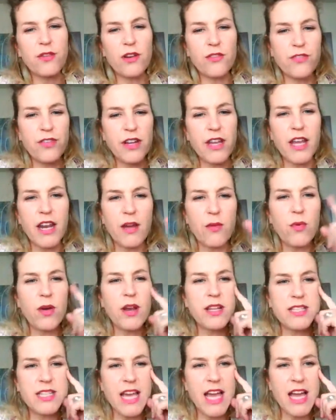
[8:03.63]
I forget, I
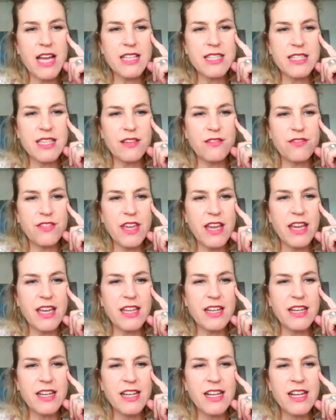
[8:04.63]
wanted to ask if
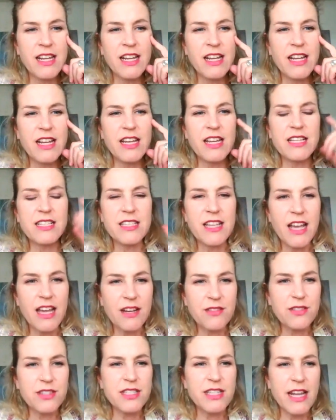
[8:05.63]
that is kind of
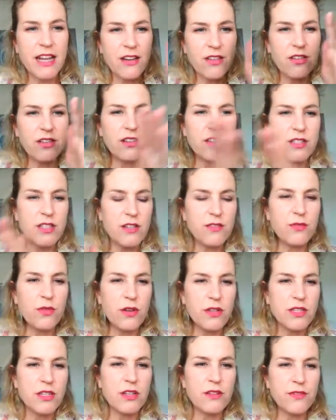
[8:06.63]
standard, because you've
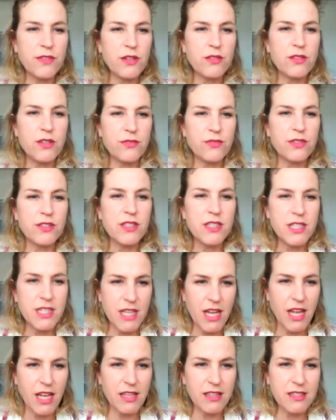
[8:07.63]
worked in a few different
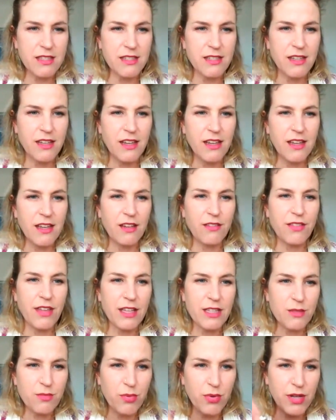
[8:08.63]
states, if
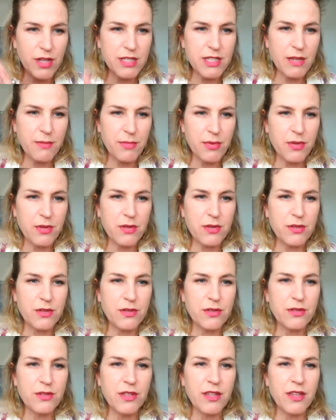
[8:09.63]
that's pretty
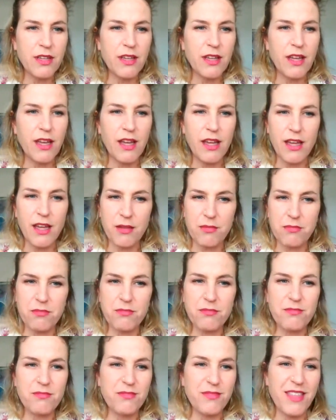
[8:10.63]
typical,
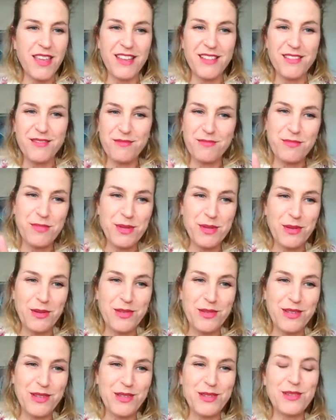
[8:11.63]
that
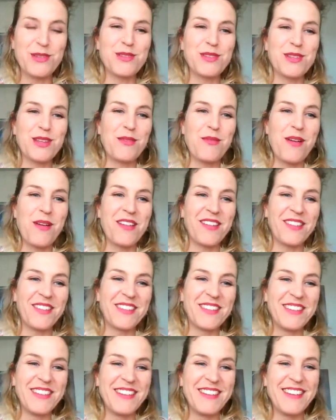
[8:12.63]
Pitocin is used like water,
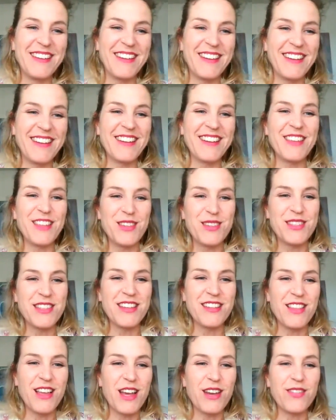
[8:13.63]
that you see
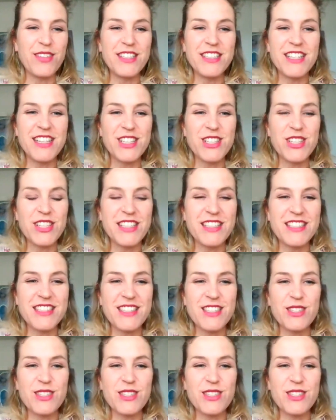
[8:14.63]
a lot of inductions.